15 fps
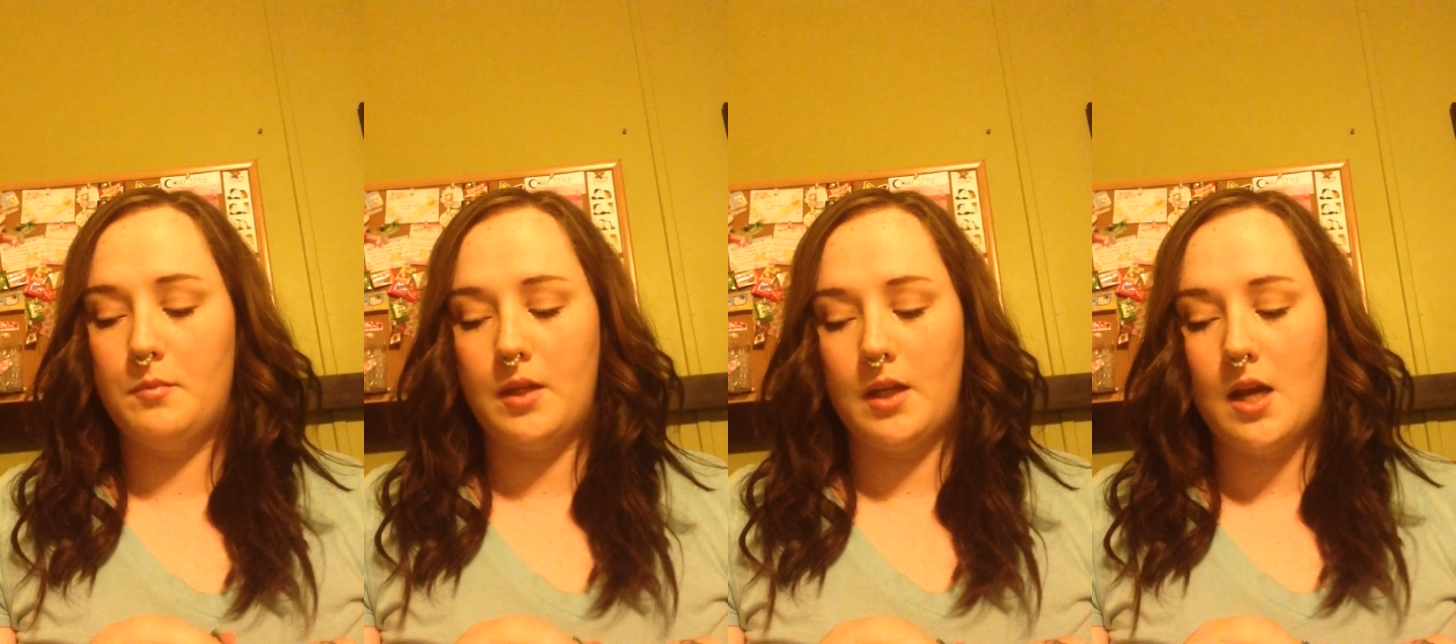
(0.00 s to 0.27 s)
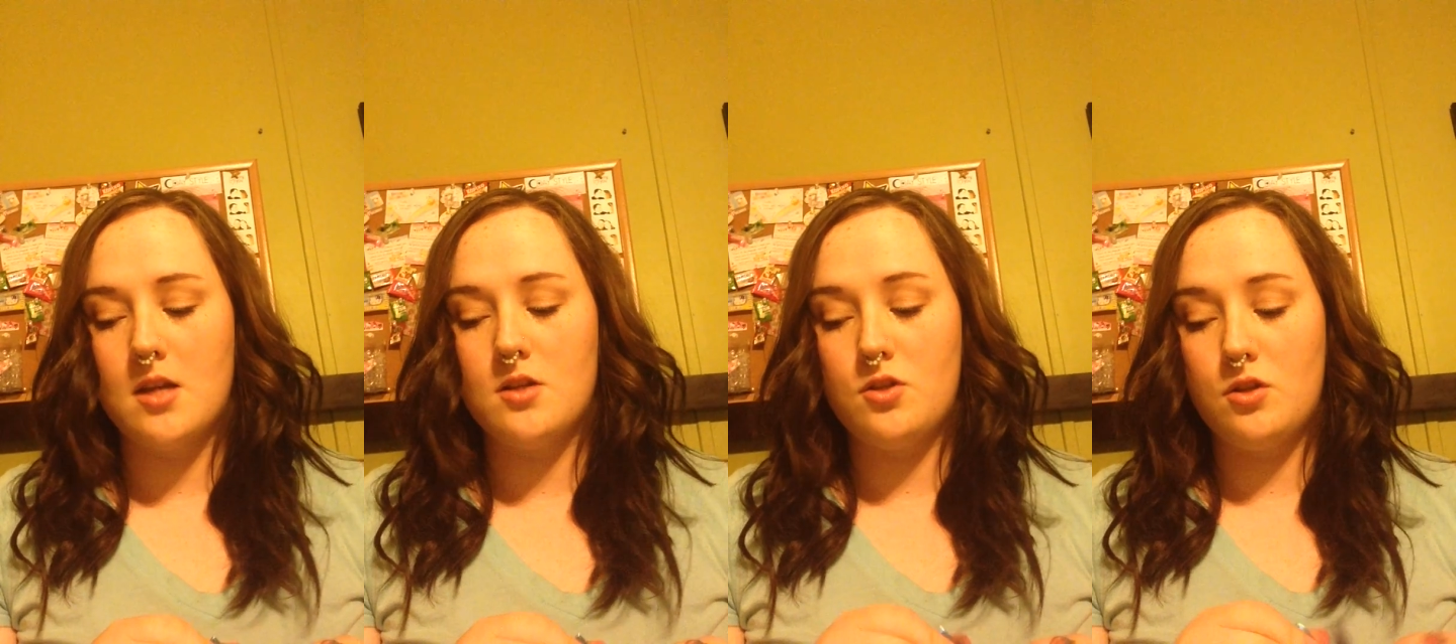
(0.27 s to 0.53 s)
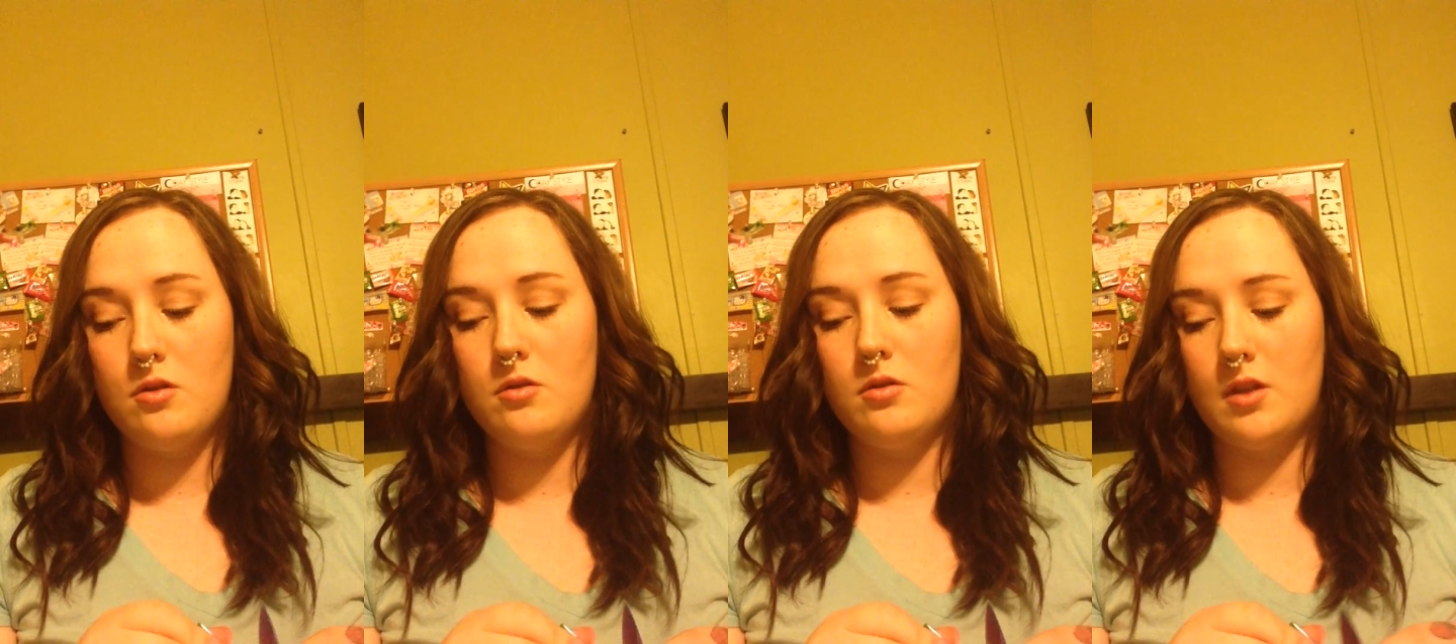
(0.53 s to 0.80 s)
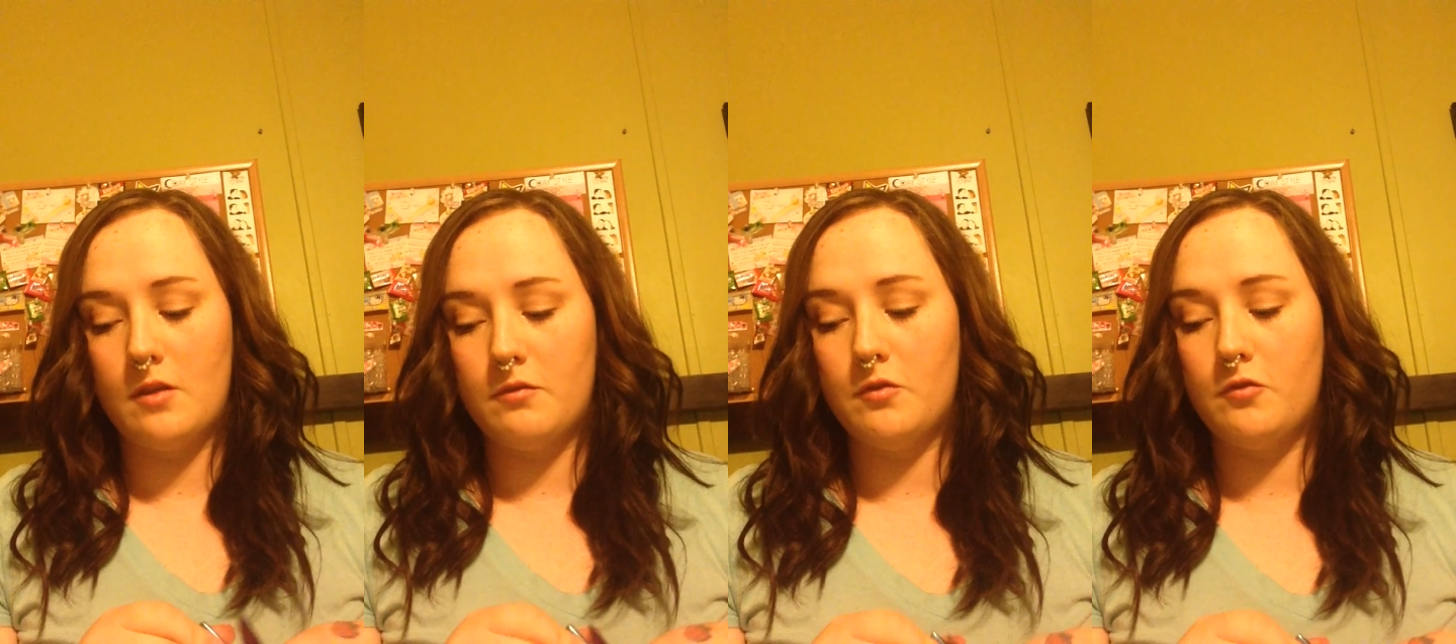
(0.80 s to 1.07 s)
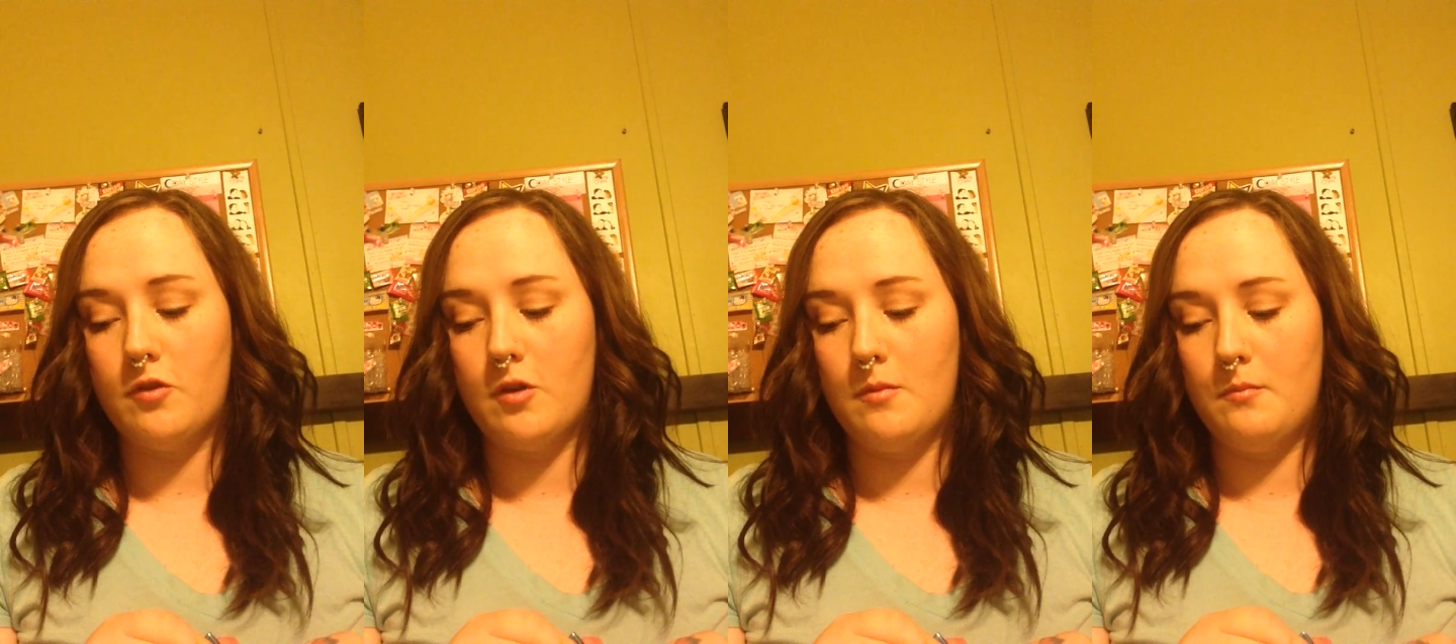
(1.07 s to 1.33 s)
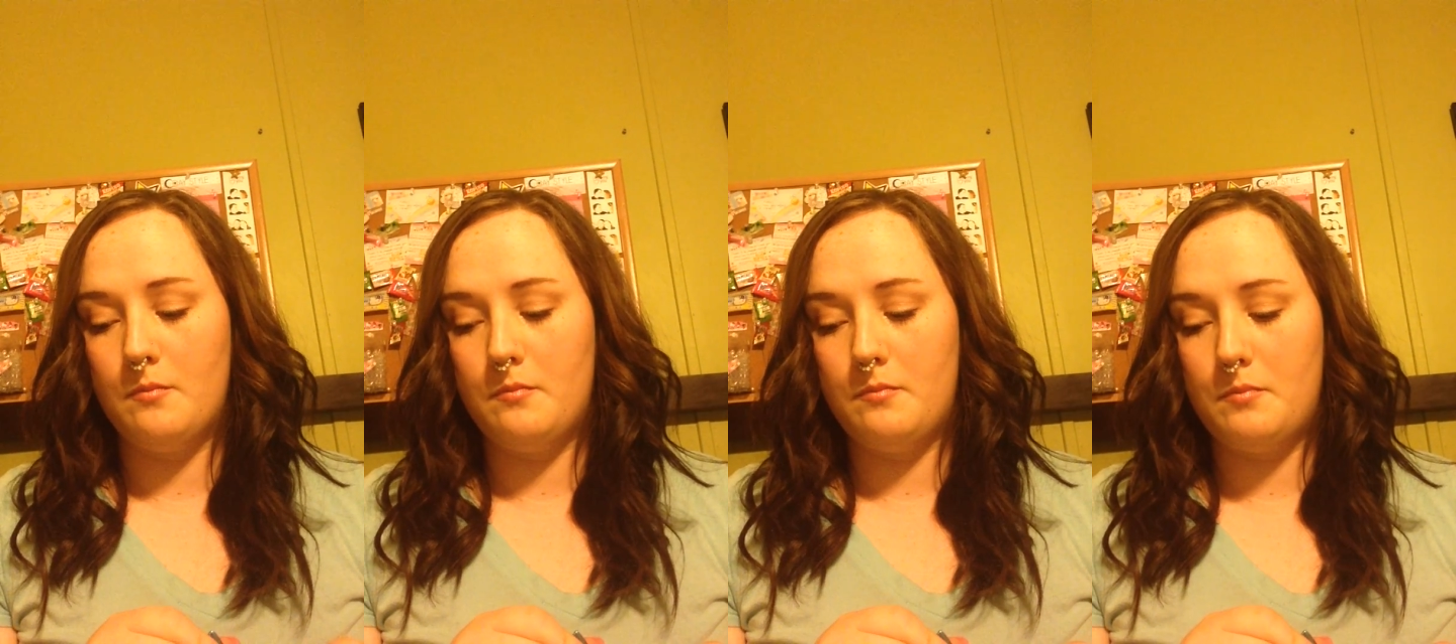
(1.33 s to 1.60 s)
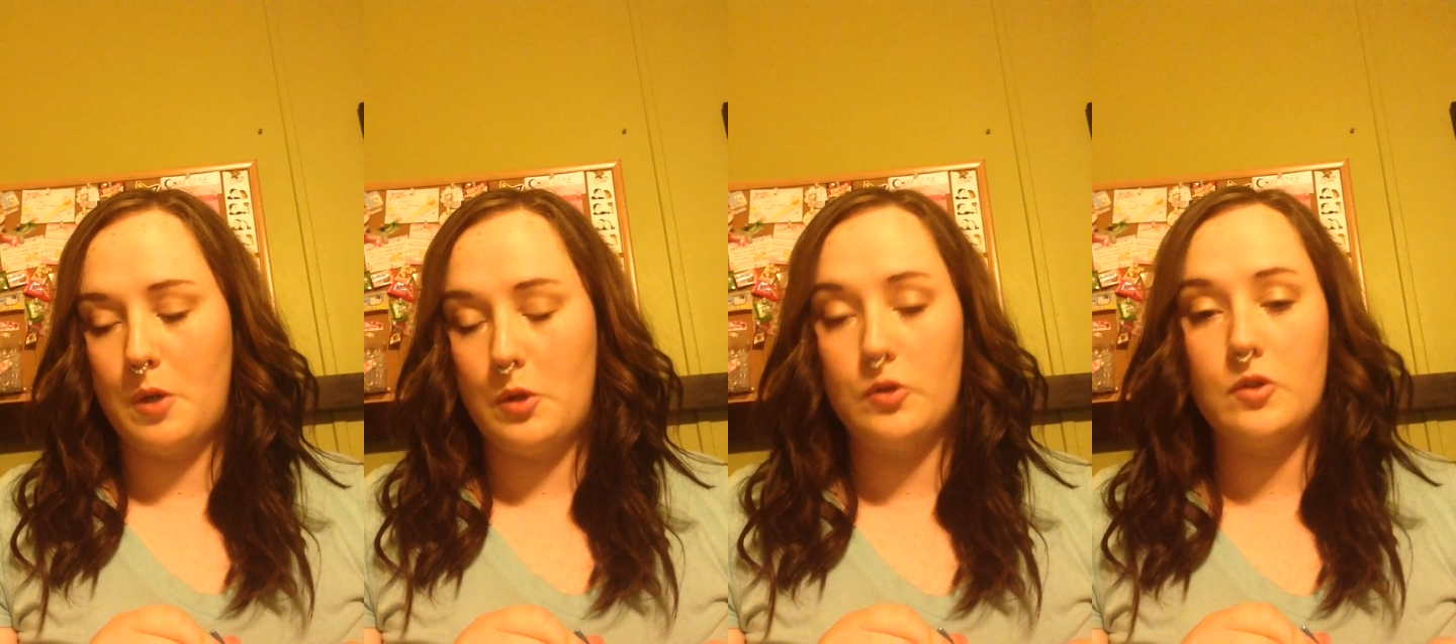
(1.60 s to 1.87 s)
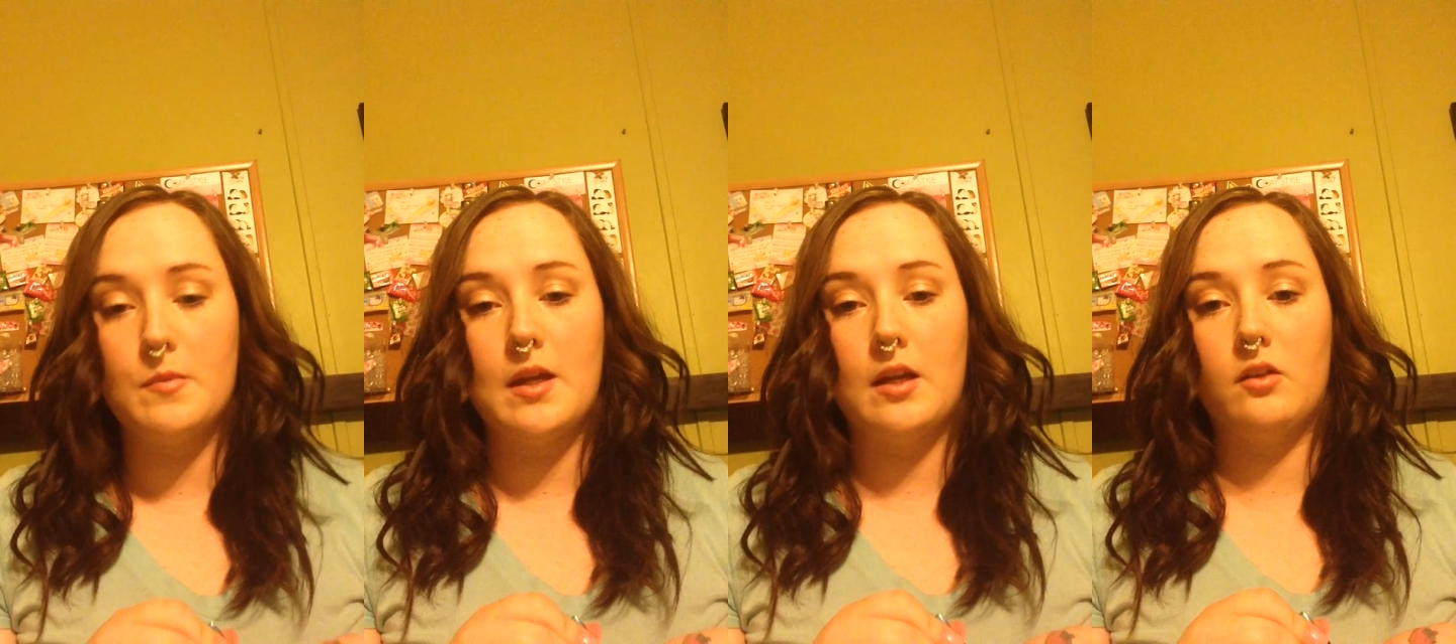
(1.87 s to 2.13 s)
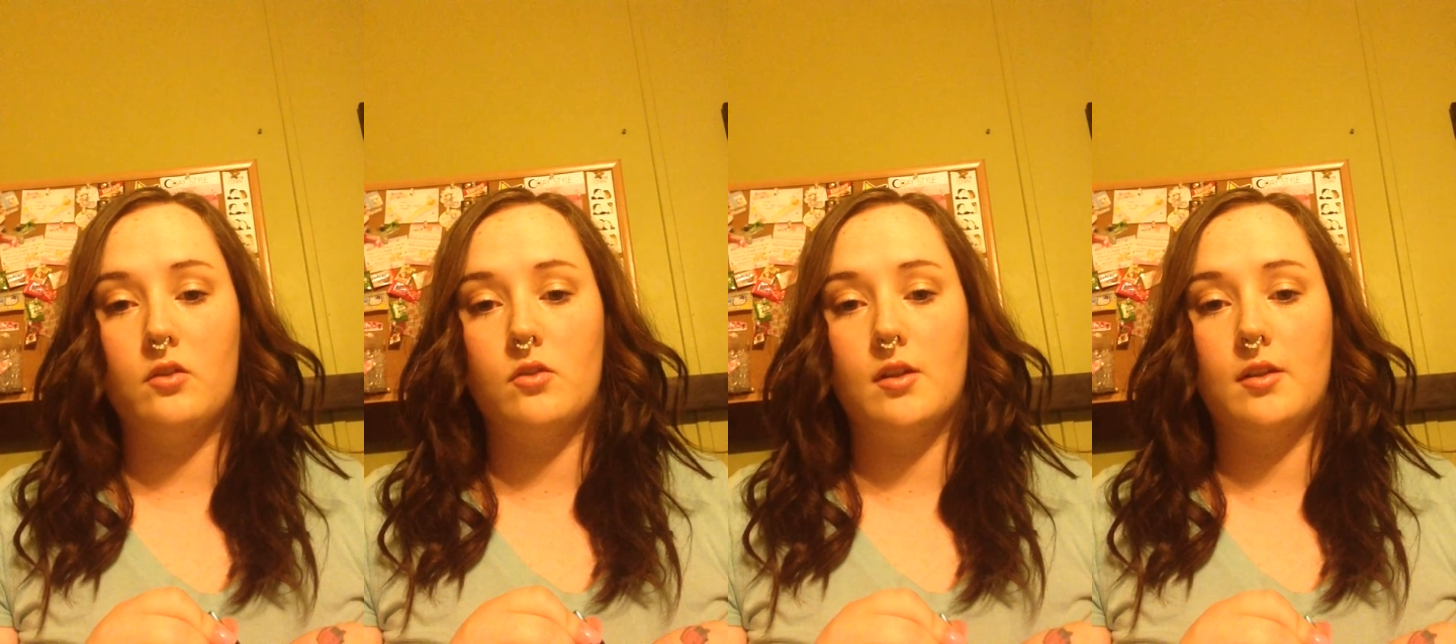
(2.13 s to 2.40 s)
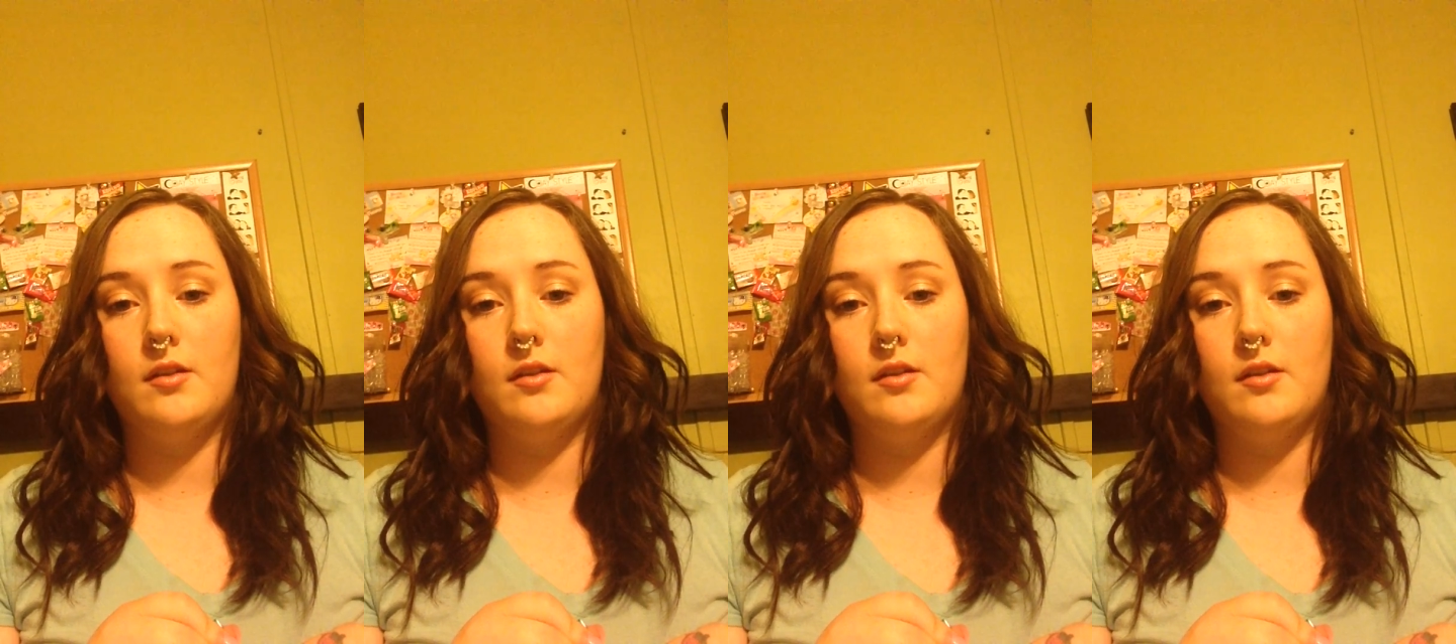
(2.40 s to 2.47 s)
but I do suffer from post-traumatic stress